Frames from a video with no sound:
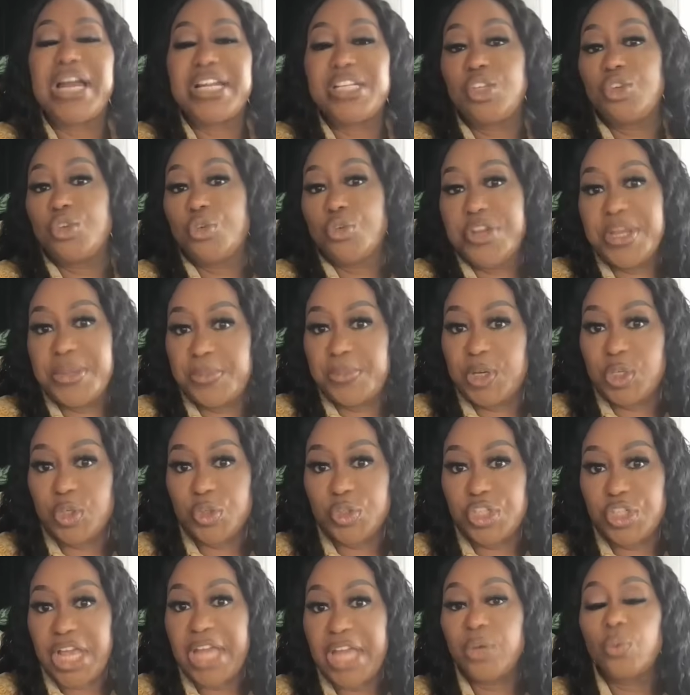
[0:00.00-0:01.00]

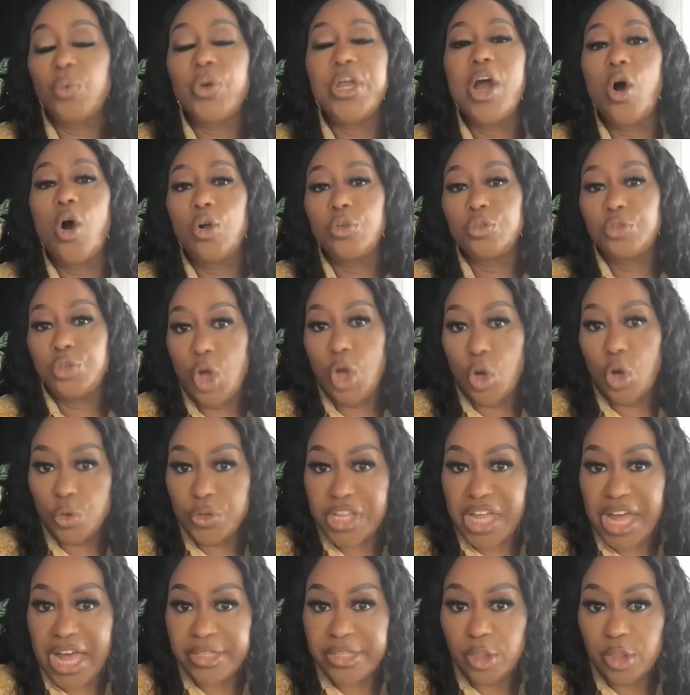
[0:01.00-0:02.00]
dreamers, and we all know
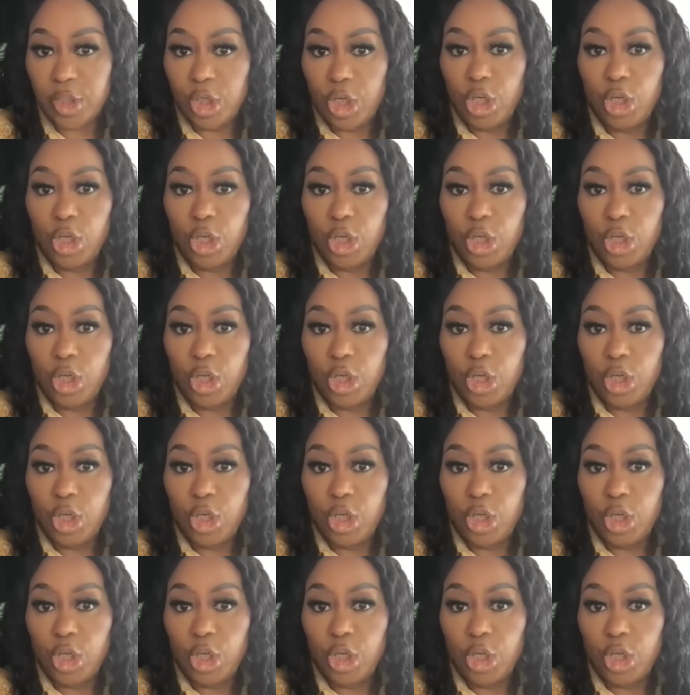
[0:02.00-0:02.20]
that.